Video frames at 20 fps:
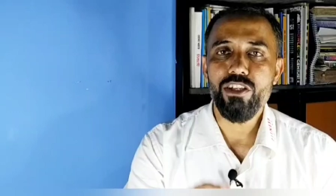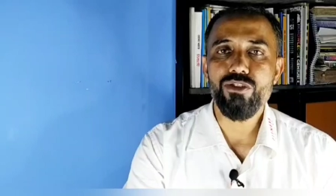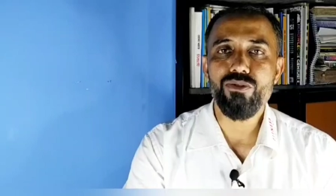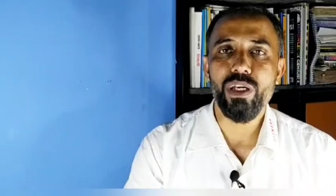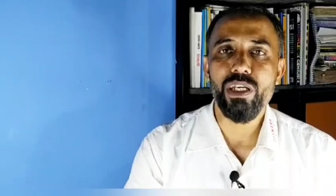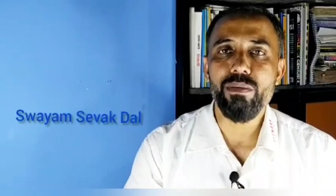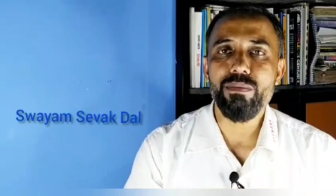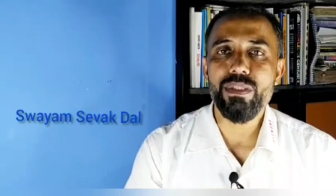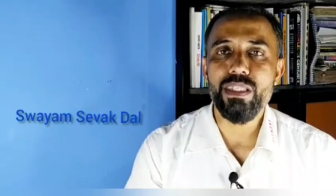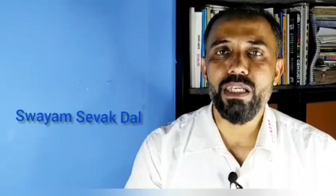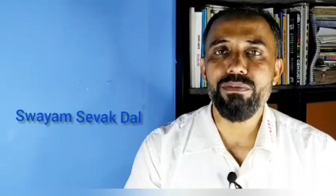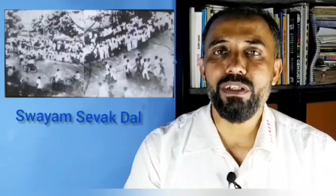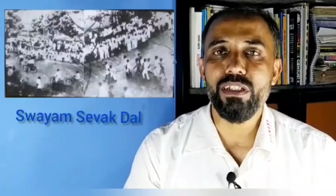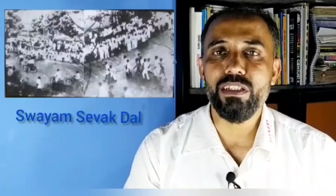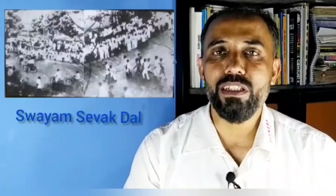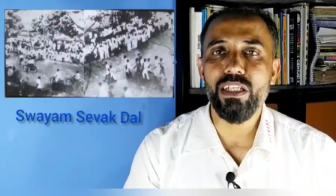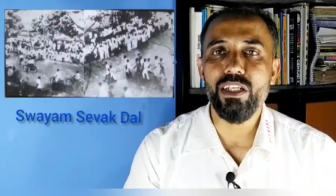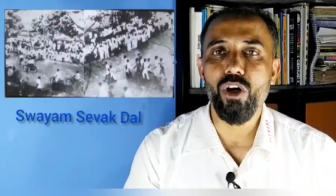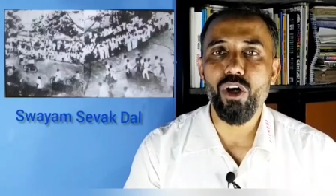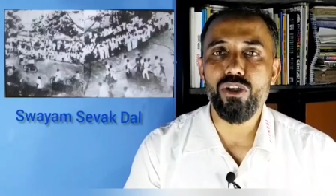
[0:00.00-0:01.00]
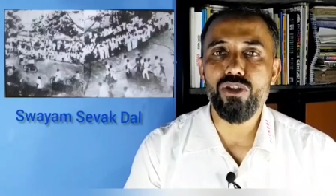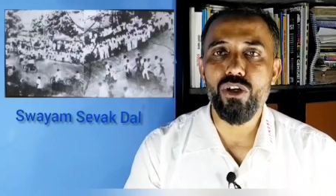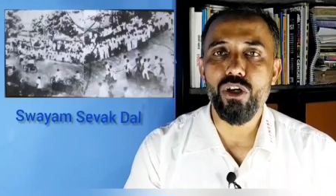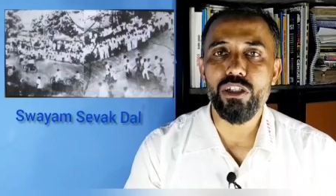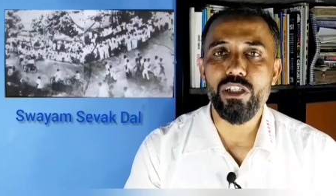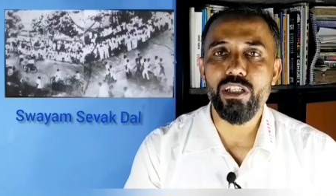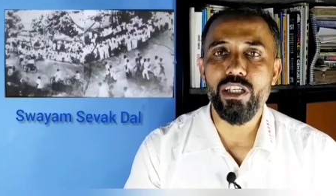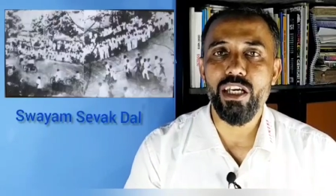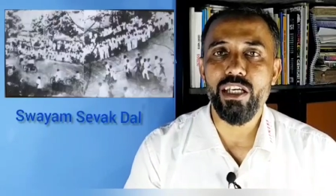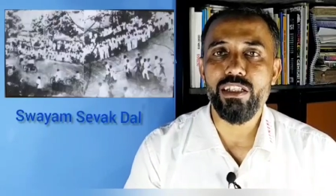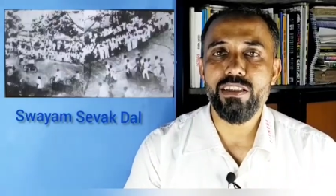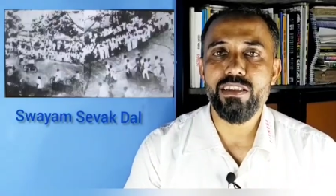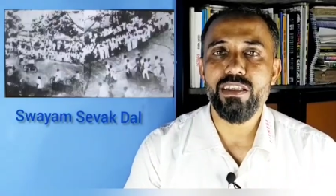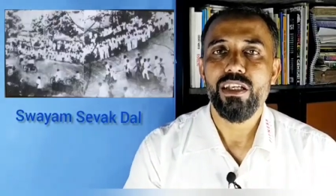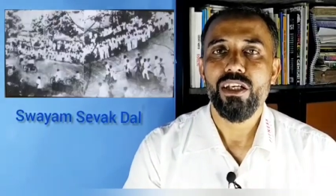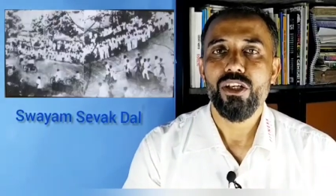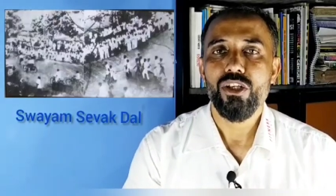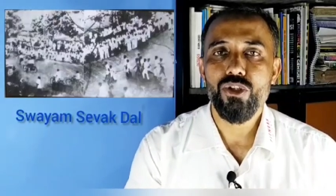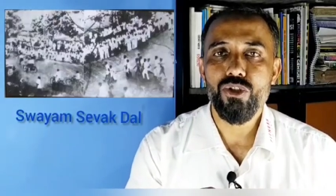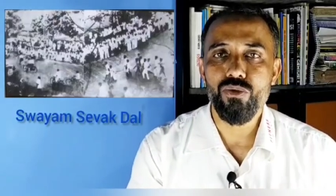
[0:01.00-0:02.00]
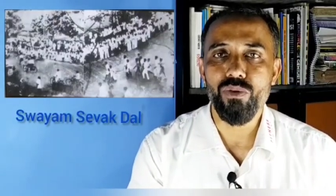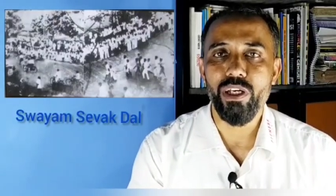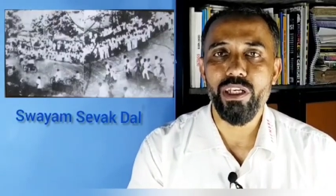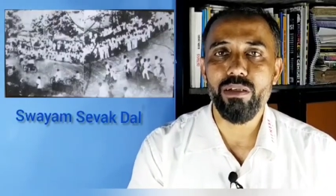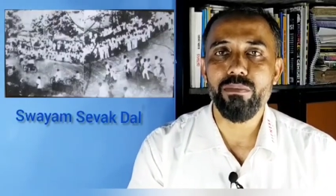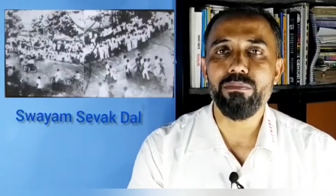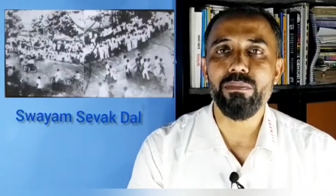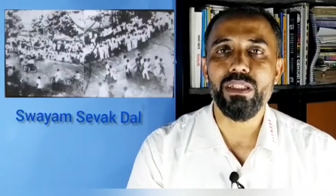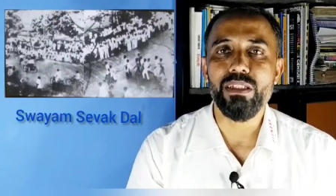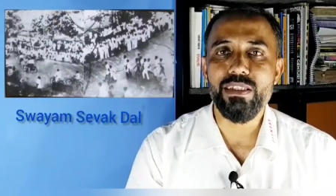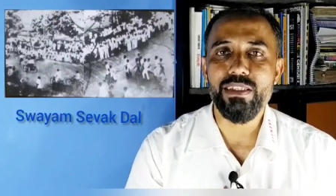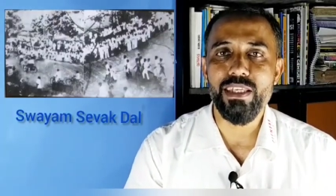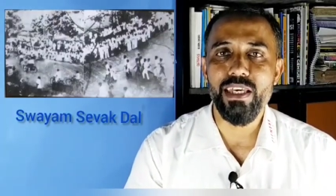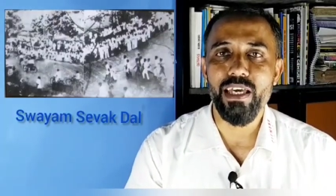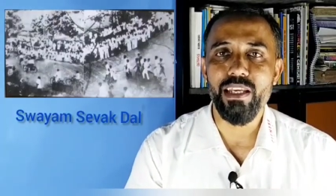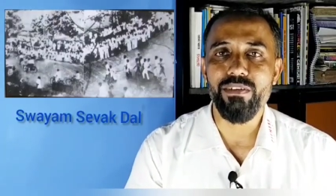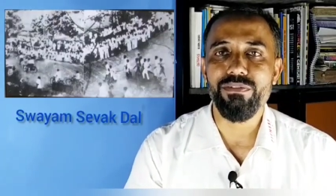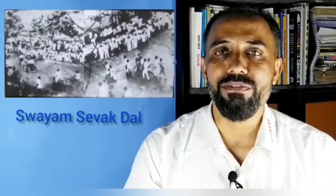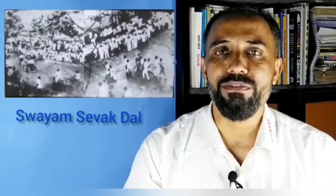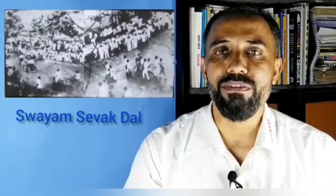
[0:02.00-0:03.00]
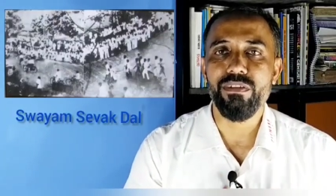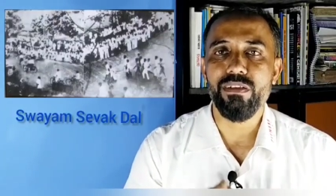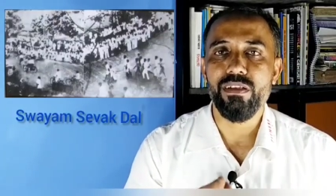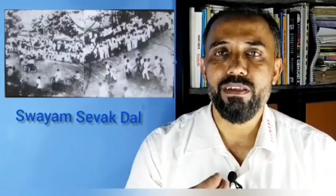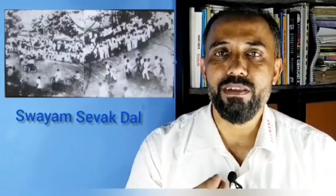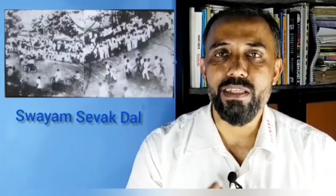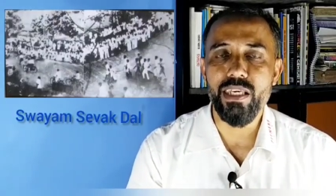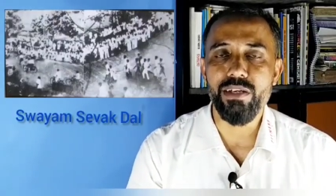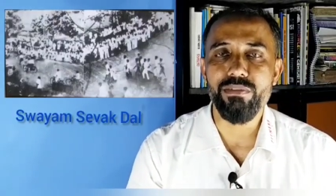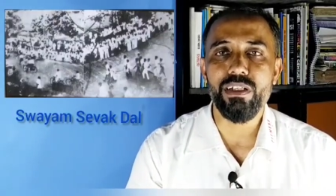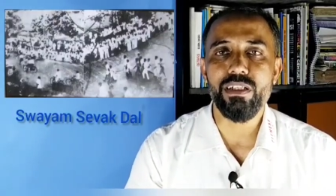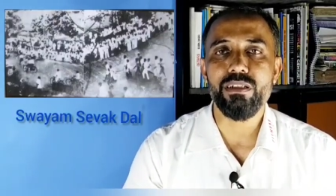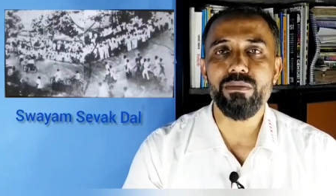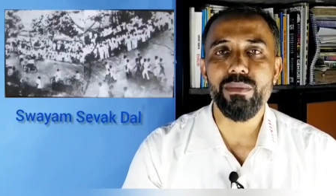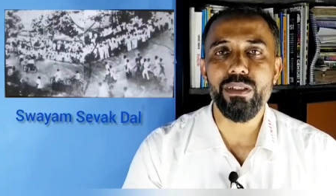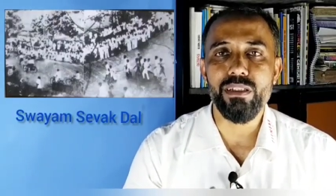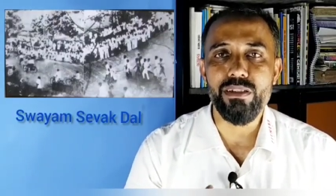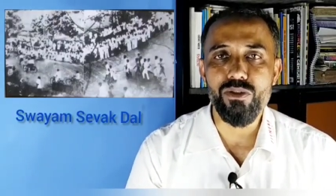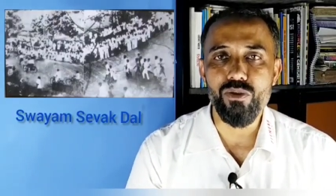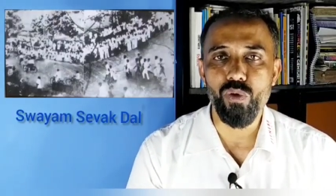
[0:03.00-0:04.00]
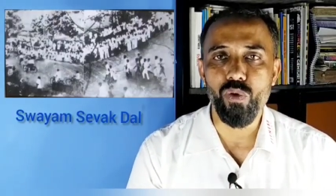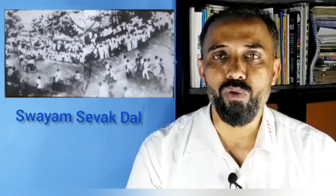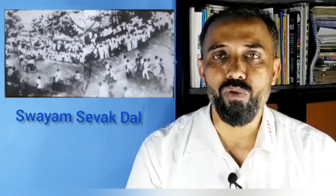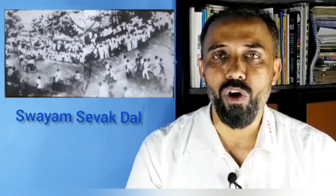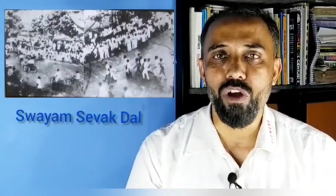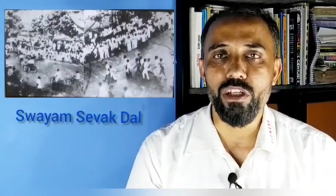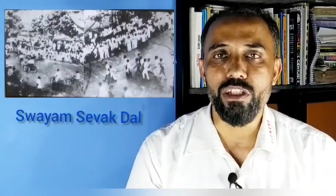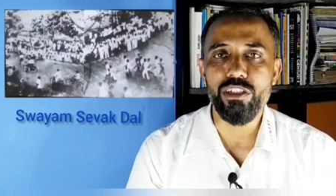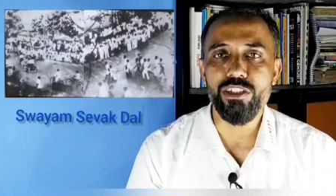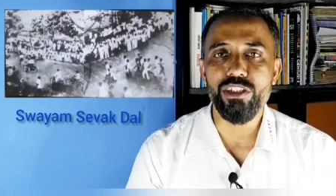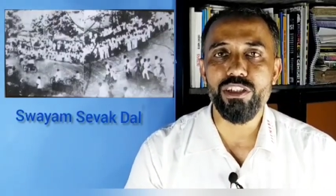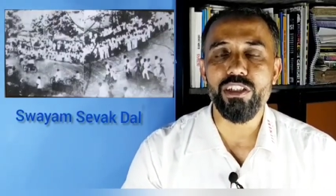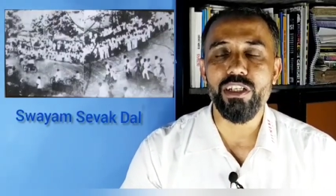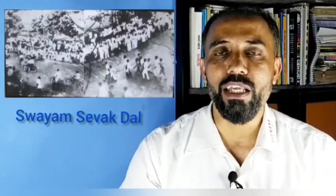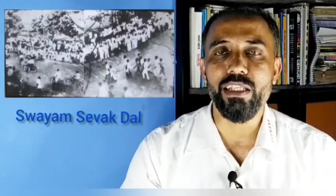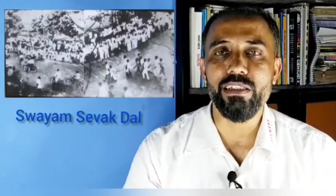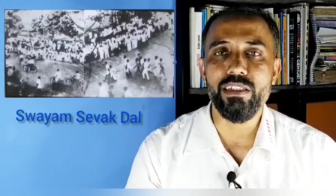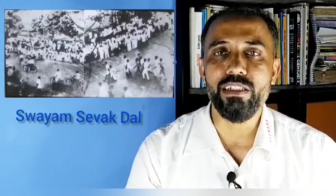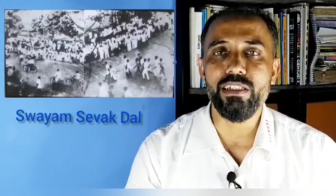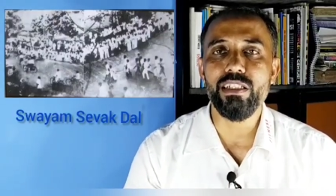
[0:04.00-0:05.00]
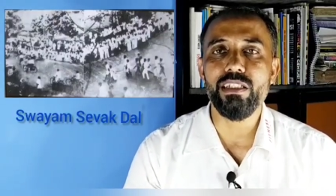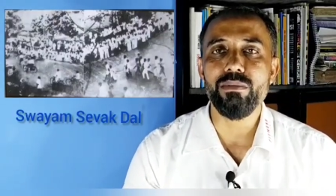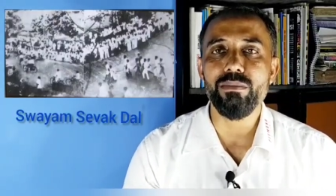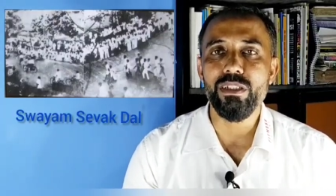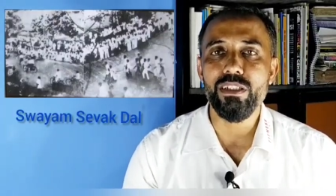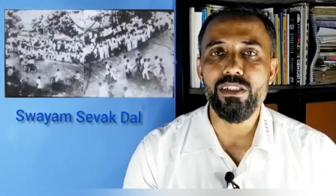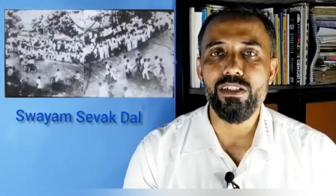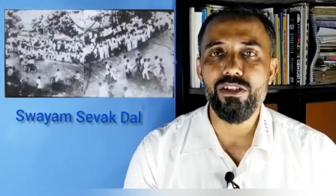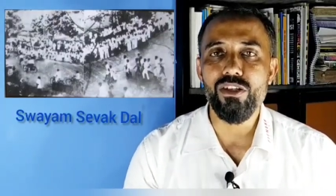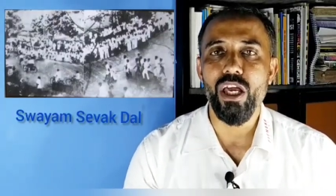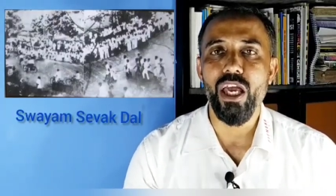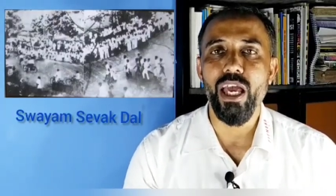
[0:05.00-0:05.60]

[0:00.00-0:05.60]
Swayam Sevak Dal was organized? Swayam means self, Sevak means volunteer, and Dal means